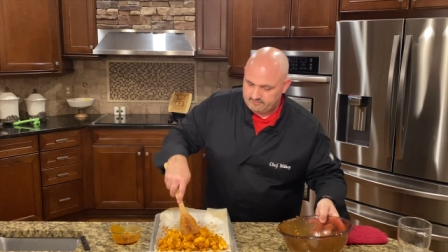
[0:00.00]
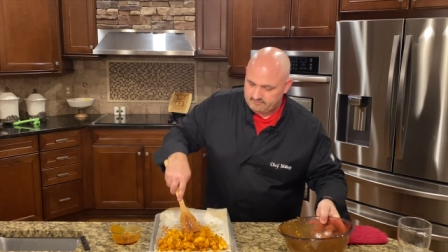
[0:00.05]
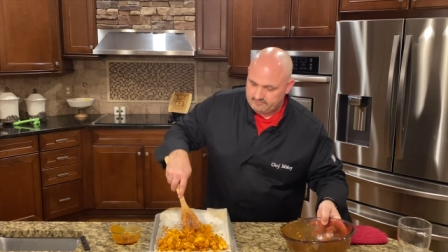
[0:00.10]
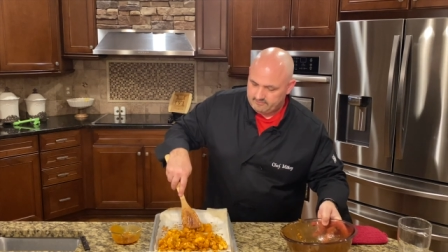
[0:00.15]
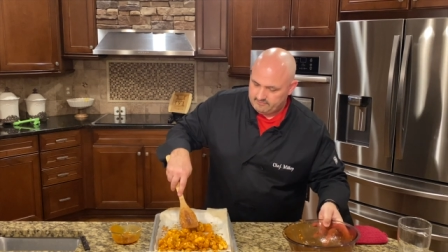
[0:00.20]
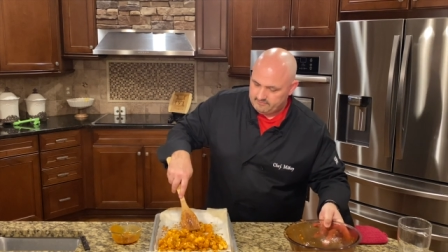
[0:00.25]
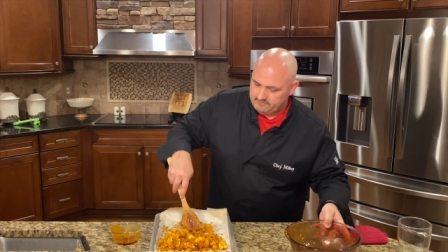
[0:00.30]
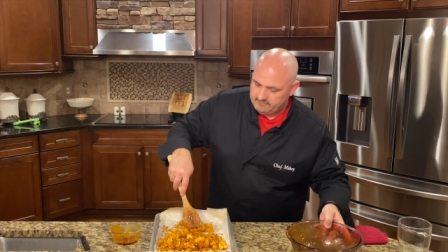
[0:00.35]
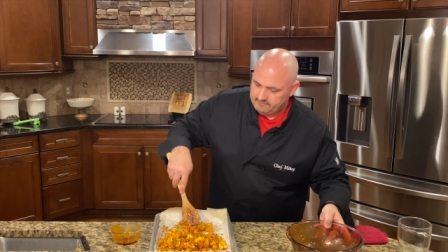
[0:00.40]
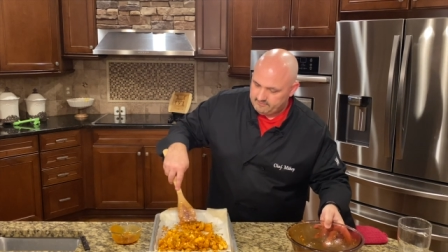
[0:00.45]

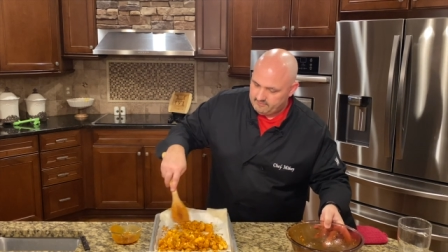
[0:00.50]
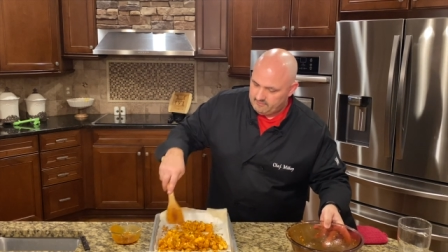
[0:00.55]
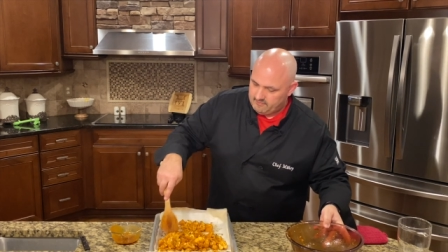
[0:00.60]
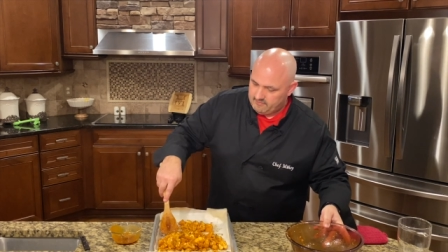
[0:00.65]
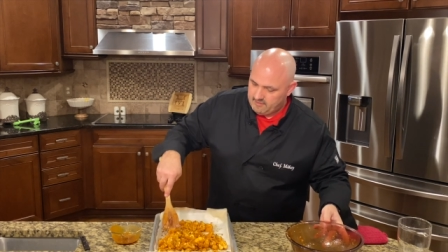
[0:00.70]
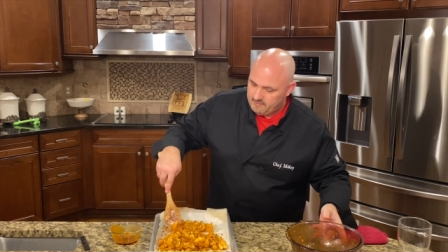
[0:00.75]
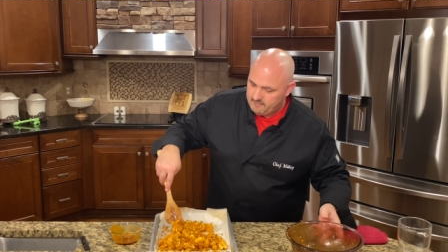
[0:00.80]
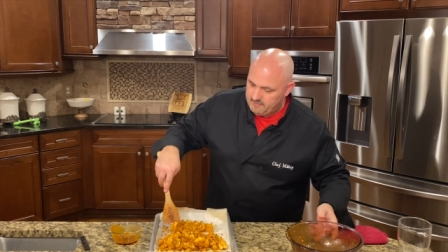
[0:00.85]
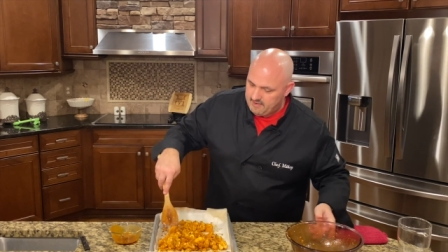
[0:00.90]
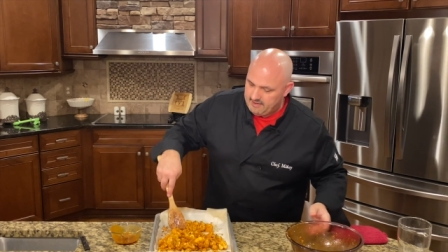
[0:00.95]

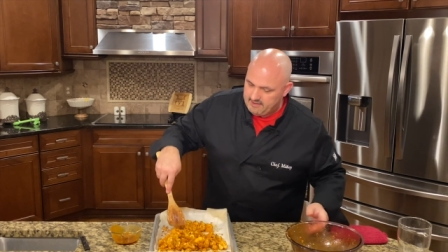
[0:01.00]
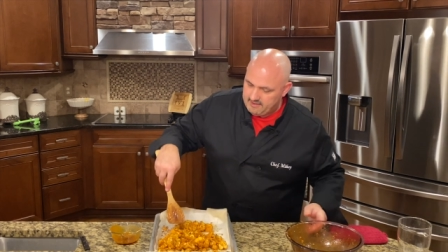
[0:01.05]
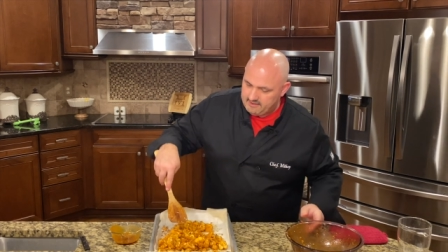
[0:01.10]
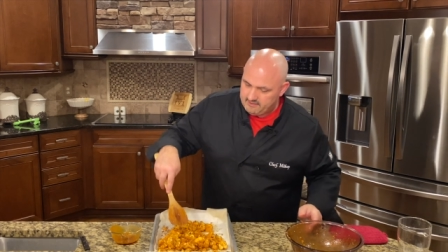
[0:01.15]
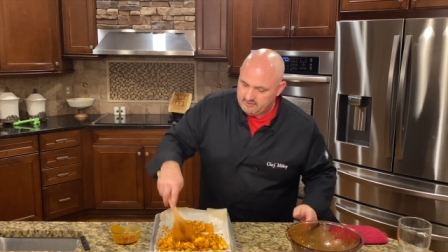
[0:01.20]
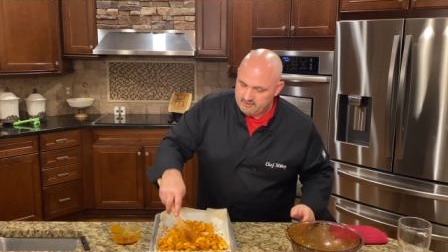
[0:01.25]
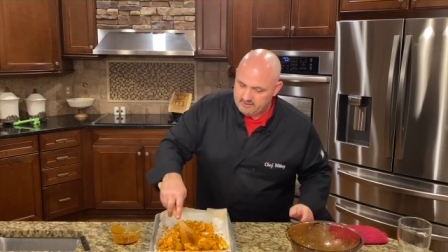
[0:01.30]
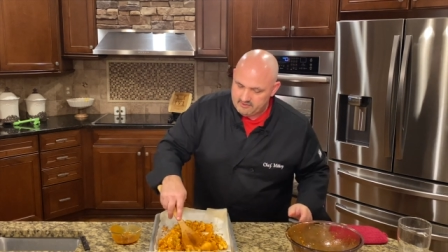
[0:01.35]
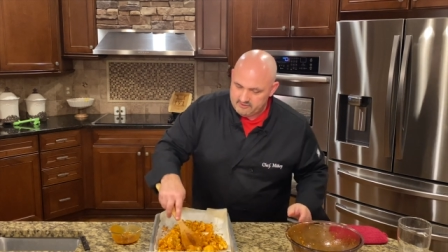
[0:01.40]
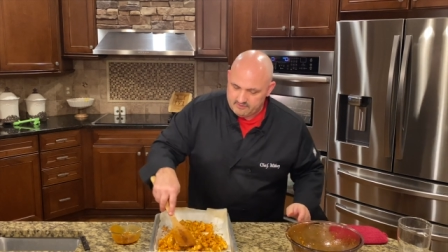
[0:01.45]
The baking
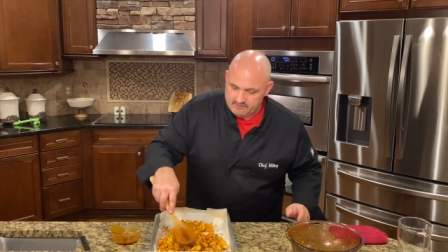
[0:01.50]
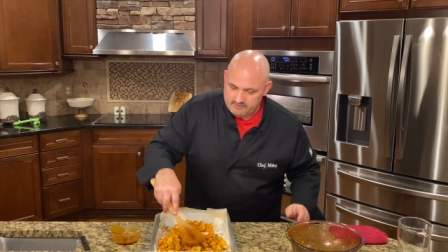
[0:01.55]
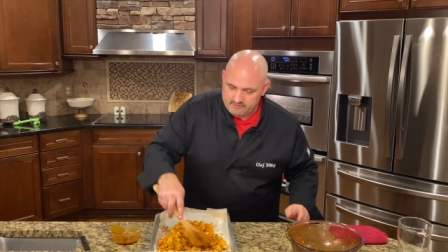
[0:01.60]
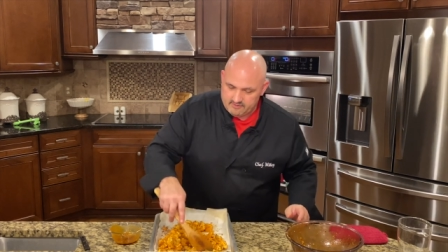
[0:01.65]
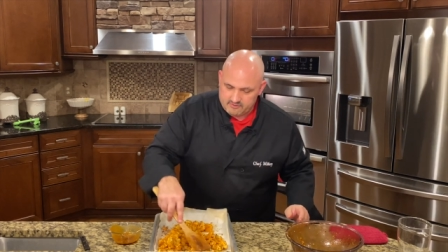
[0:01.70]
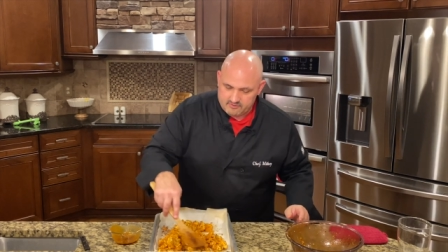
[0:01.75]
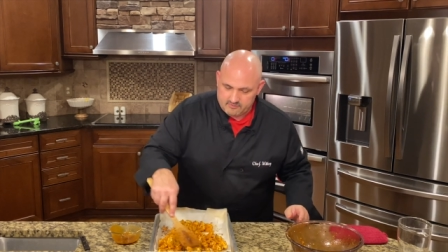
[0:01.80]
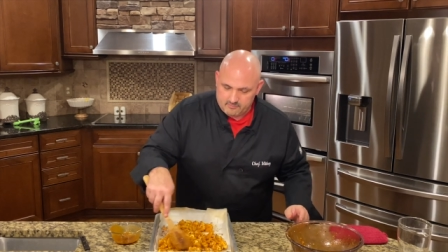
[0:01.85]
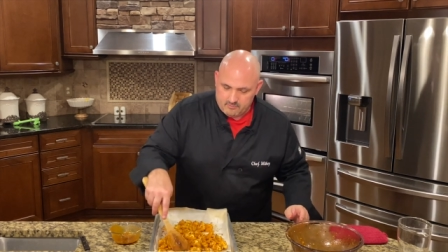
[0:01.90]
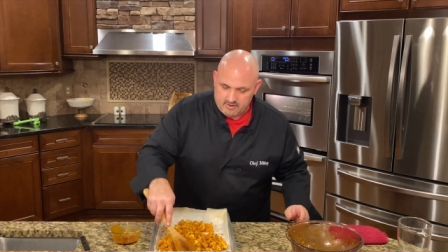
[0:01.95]
dish,
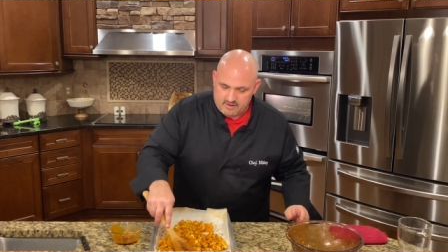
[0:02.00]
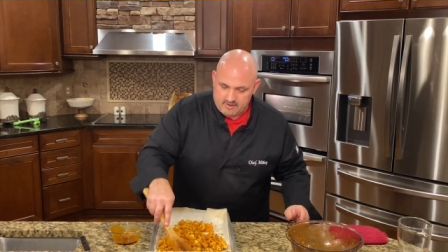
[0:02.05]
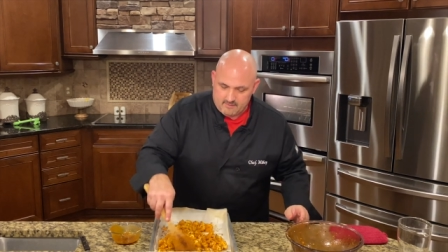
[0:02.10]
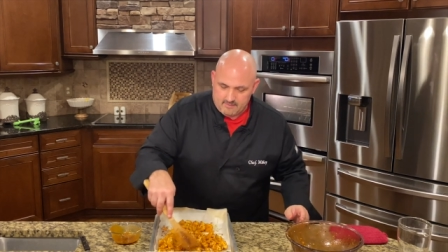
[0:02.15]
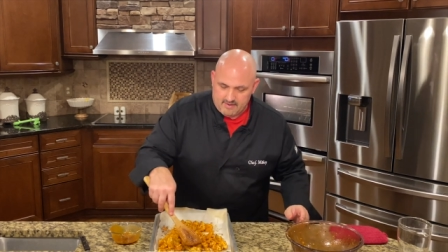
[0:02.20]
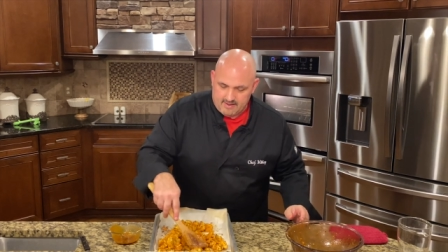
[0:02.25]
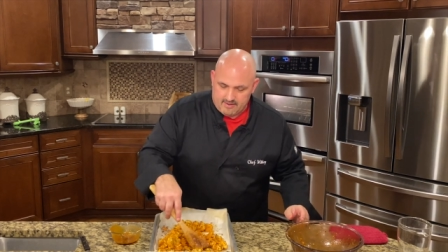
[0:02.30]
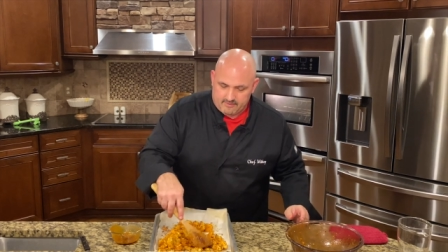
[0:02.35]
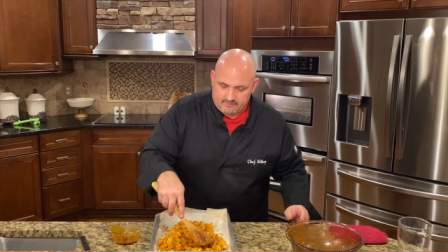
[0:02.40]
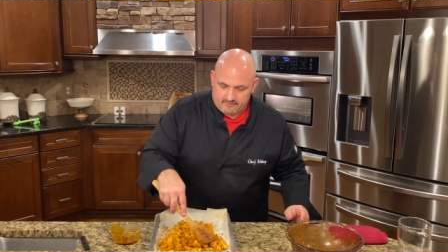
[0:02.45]
spread them
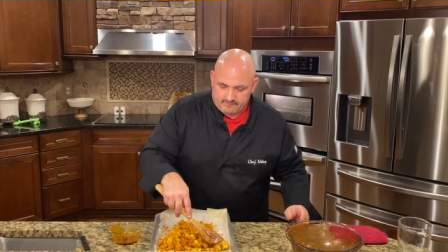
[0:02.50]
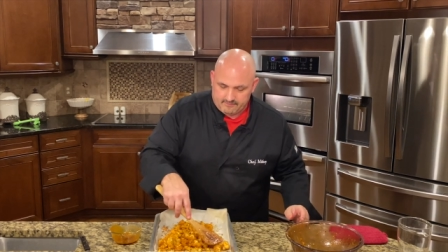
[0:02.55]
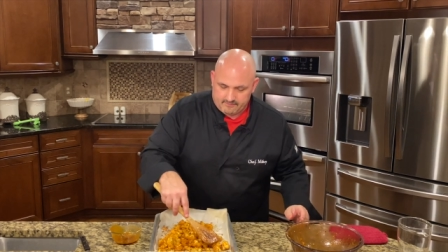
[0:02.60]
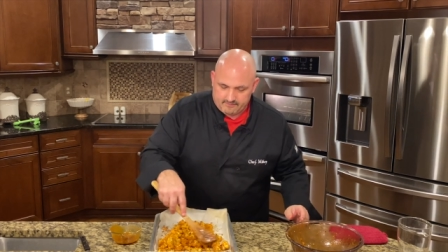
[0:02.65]
out.